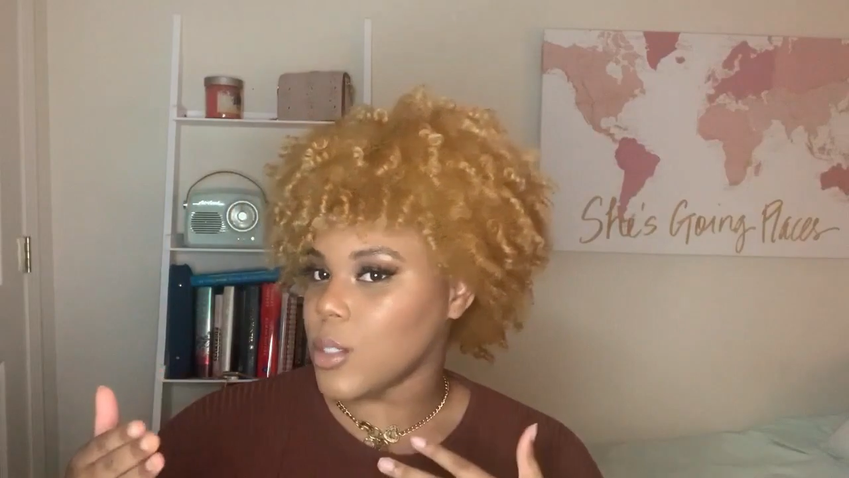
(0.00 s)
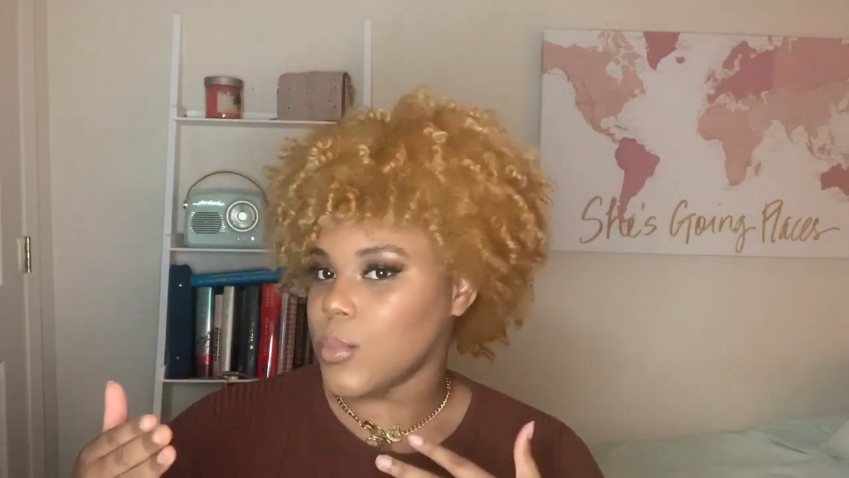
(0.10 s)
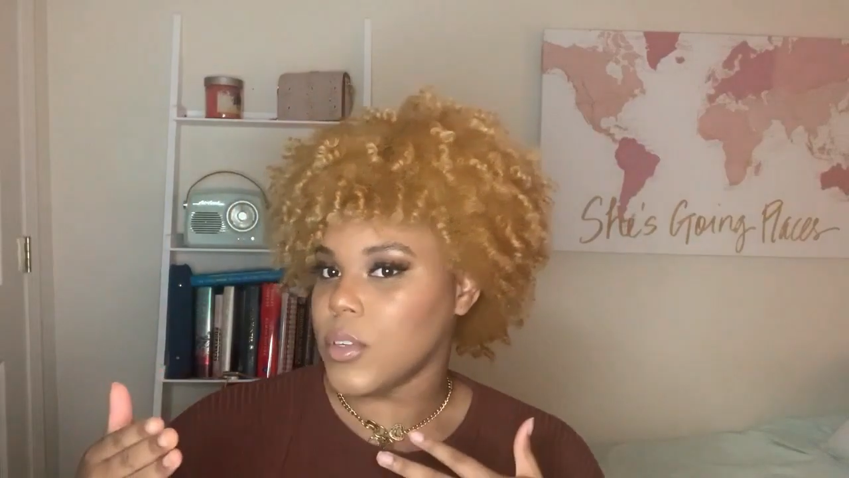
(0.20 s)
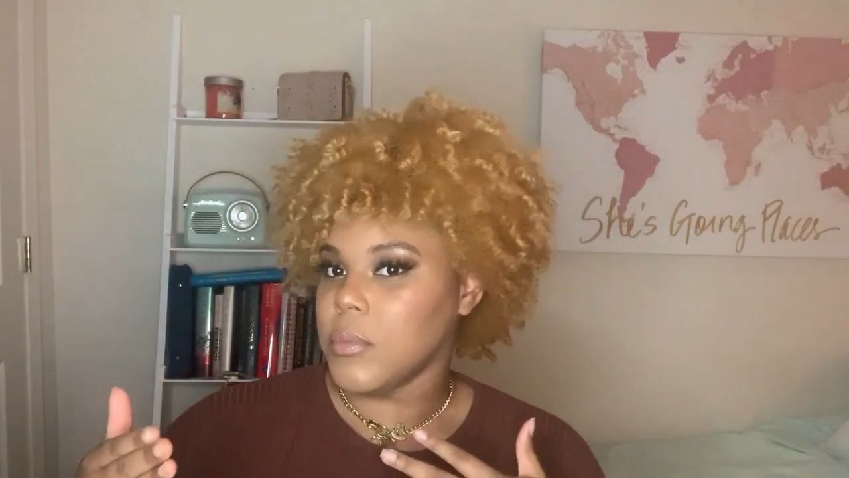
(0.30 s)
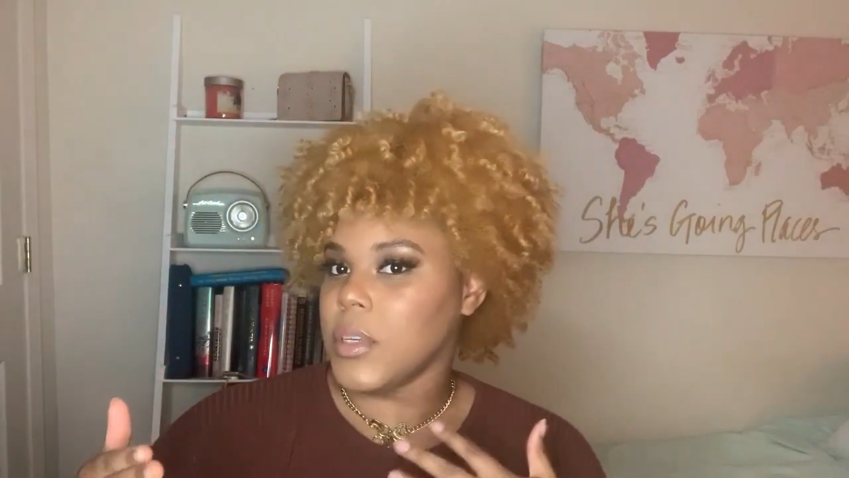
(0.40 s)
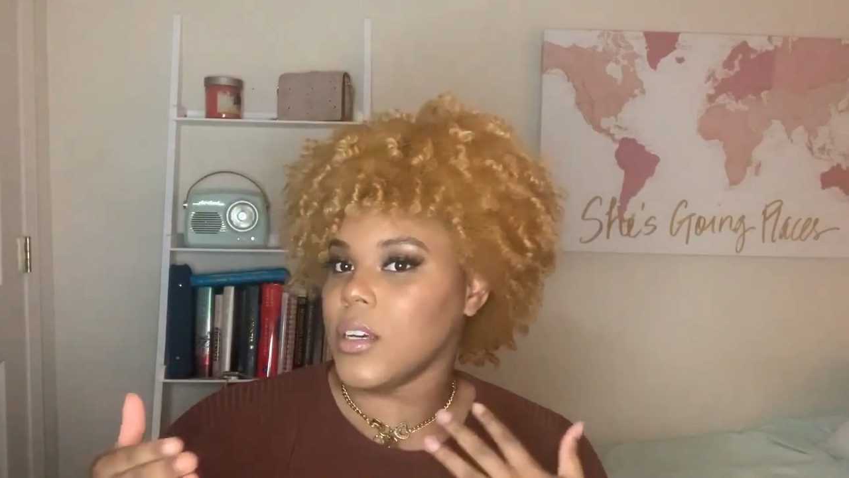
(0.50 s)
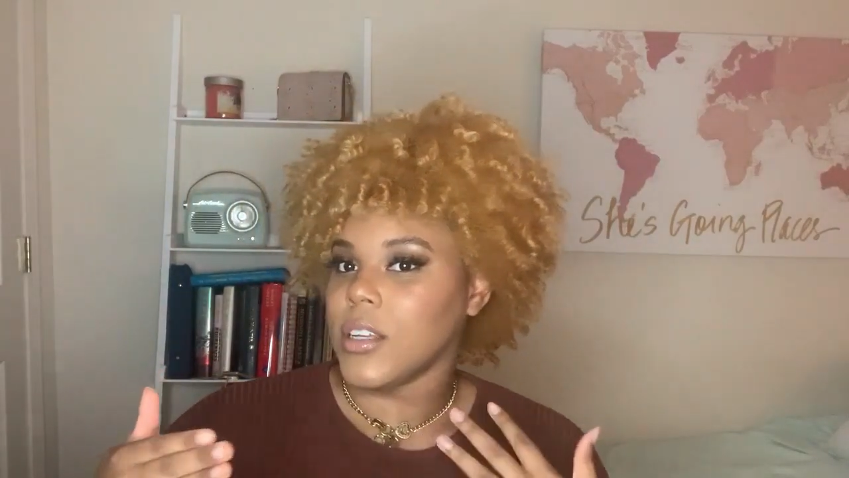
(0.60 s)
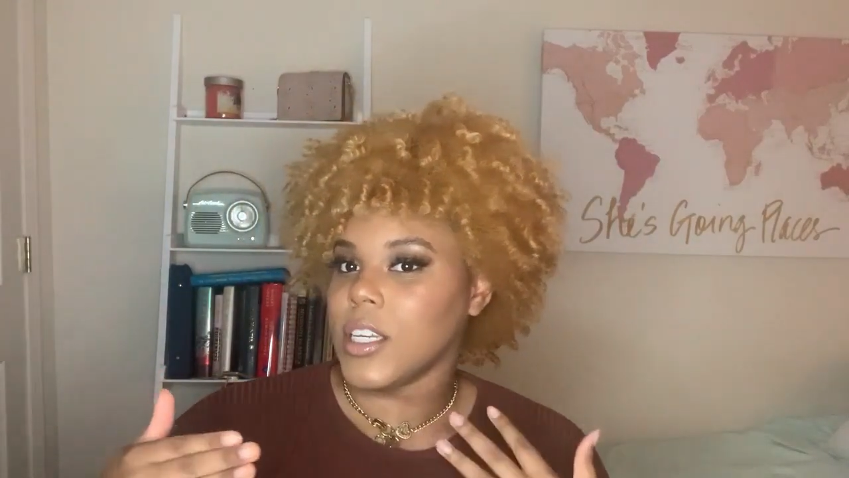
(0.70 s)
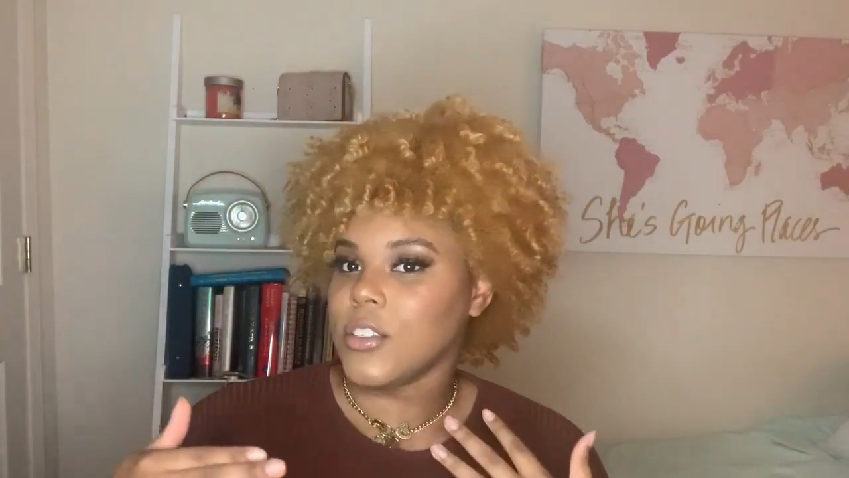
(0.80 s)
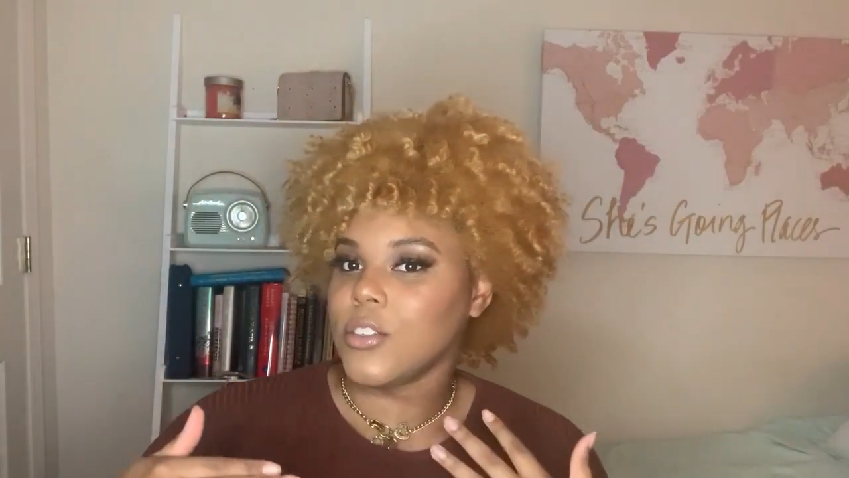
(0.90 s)
up with me
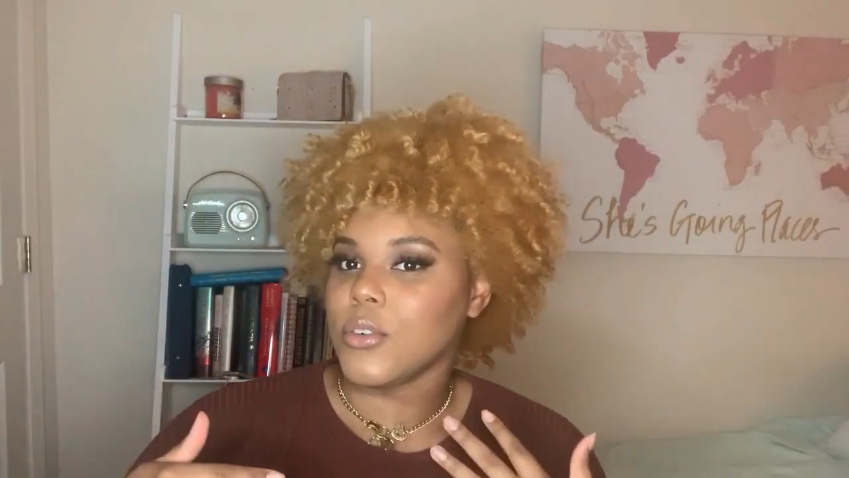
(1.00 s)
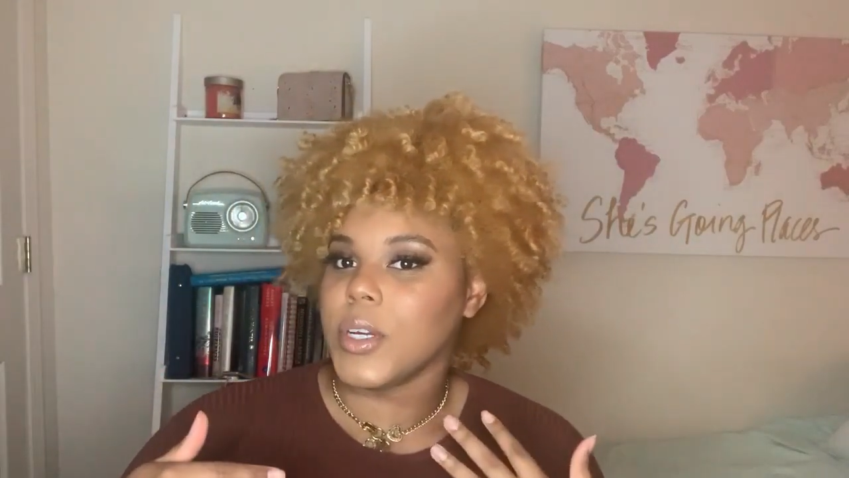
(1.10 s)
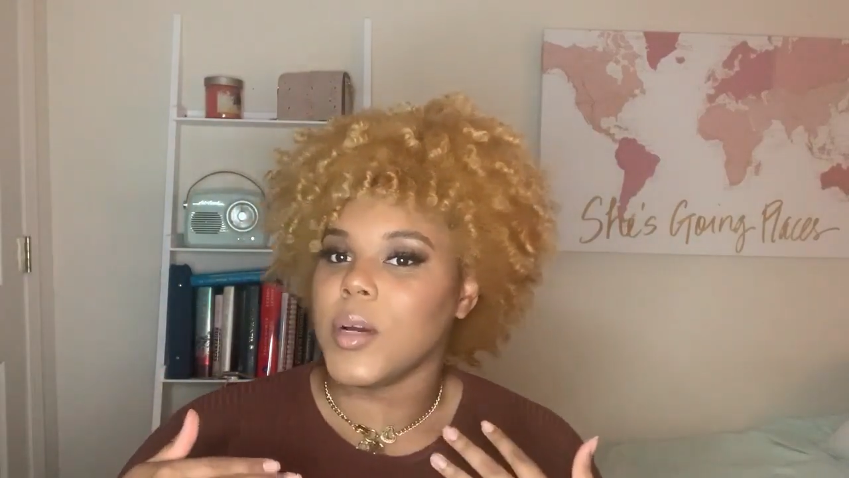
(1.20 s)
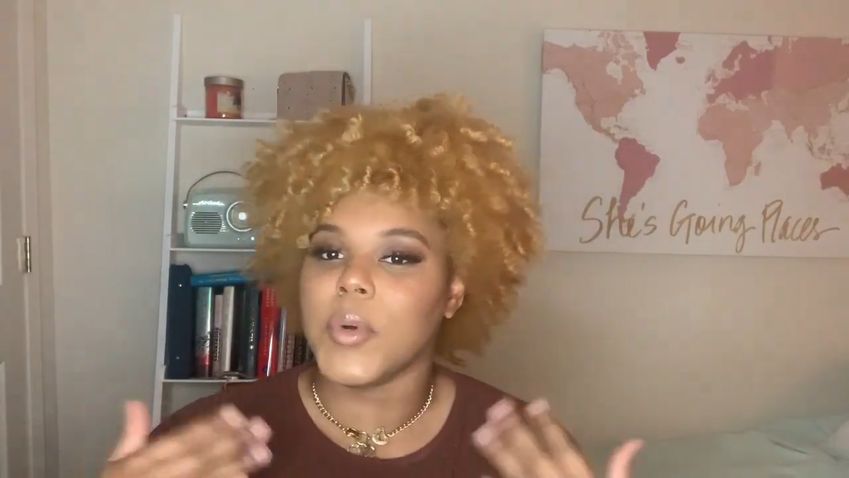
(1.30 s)
on Instagram